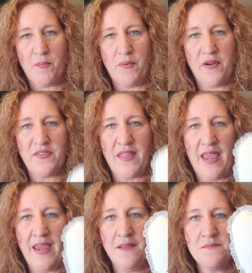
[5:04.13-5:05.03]
of their
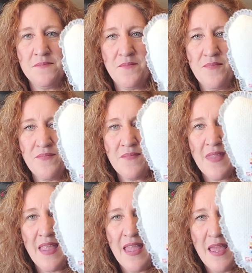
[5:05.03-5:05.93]
birthday.
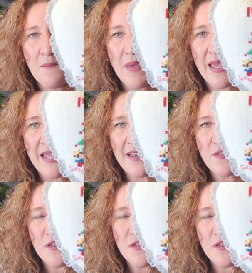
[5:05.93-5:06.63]
But